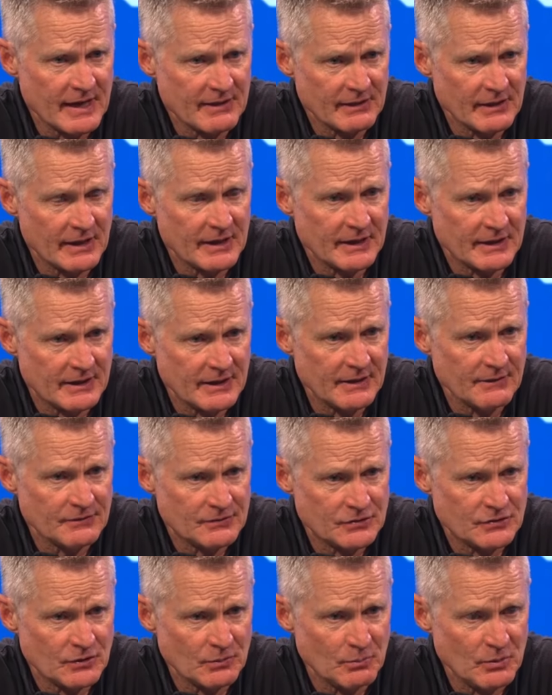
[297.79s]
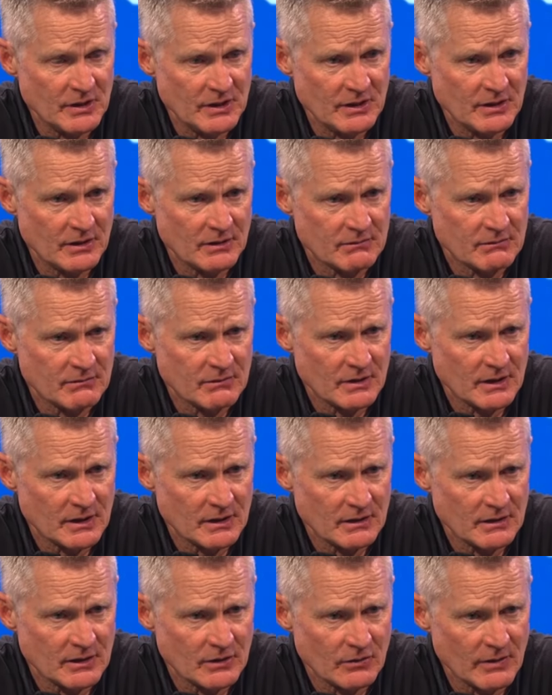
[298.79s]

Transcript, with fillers: athletic gifts to be a a